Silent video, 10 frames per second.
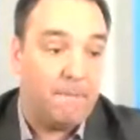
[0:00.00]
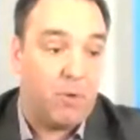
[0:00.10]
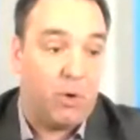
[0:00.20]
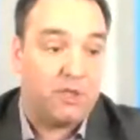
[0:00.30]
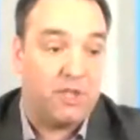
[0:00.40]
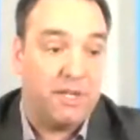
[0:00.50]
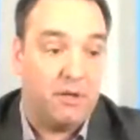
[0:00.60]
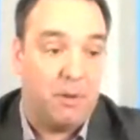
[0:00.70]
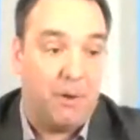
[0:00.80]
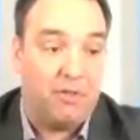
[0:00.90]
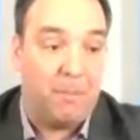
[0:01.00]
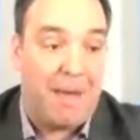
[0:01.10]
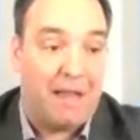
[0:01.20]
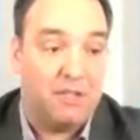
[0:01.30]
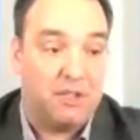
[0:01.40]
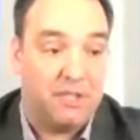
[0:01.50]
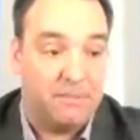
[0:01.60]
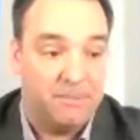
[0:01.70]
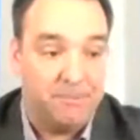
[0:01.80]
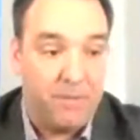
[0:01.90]
question here about the balance
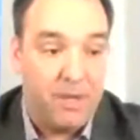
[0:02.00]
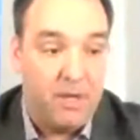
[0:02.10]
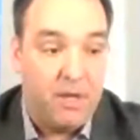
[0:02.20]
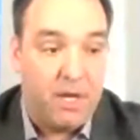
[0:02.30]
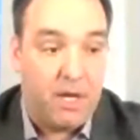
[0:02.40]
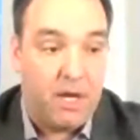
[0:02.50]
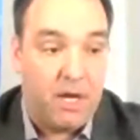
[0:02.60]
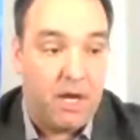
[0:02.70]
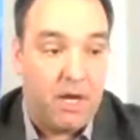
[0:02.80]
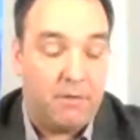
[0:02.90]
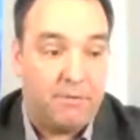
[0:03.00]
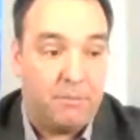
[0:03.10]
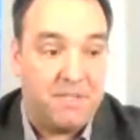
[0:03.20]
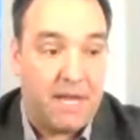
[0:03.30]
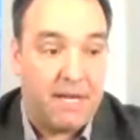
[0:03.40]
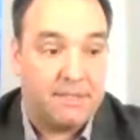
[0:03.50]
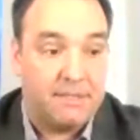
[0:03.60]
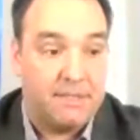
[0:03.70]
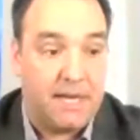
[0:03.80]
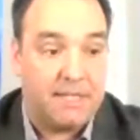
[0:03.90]
sheet from
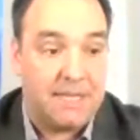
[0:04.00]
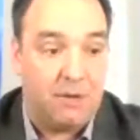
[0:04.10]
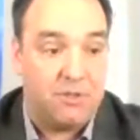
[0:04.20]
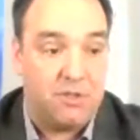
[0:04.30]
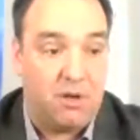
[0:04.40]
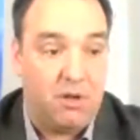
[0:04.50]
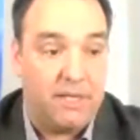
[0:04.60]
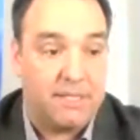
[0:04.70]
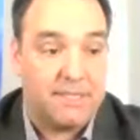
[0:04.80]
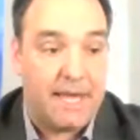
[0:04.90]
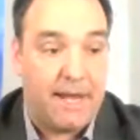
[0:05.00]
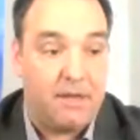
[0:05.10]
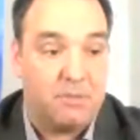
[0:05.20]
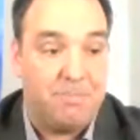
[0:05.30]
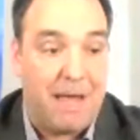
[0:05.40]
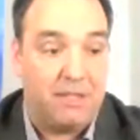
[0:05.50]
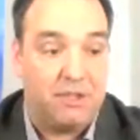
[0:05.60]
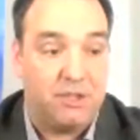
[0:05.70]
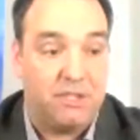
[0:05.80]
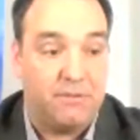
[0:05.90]
Dennis. Dennis, how solid is Canada's
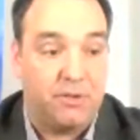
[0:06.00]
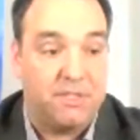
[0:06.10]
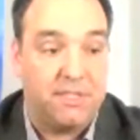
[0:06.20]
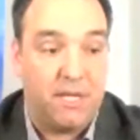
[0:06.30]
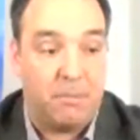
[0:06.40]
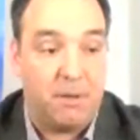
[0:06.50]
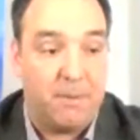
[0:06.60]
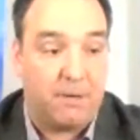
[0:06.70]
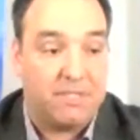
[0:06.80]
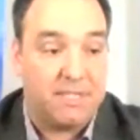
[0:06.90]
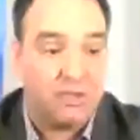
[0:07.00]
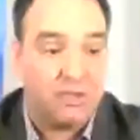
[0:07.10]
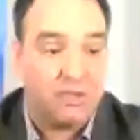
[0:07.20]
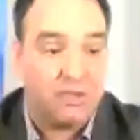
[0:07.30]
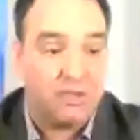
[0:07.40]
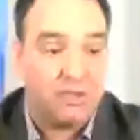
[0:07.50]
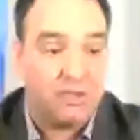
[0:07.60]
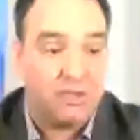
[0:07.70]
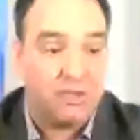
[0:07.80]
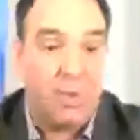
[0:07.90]
balance sheet versus the upcoming recession,
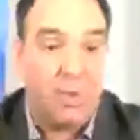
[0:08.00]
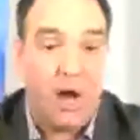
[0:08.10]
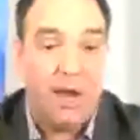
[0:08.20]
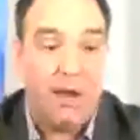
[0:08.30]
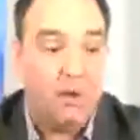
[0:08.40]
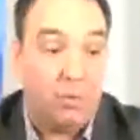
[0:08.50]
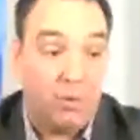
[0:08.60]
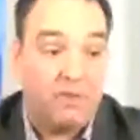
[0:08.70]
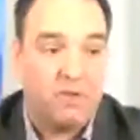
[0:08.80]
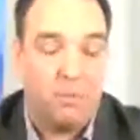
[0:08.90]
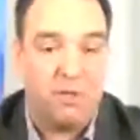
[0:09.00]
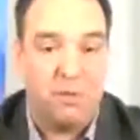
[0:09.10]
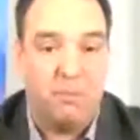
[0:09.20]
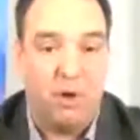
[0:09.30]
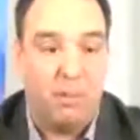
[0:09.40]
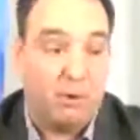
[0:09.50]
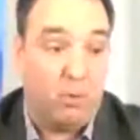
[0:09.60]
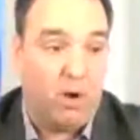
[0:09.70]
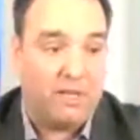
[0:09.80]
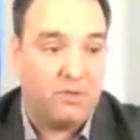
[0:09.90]
and why, or with so much employment,
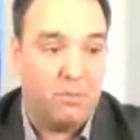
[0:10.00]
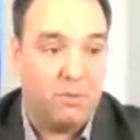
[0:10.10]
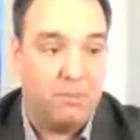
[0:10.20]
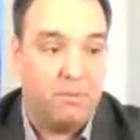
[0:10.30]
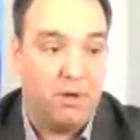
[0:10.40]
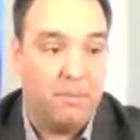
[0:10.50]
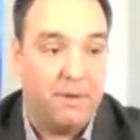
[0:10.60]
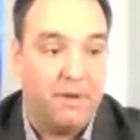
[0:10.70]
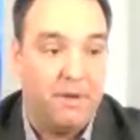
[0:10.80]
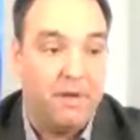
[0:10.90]
or why so much employment?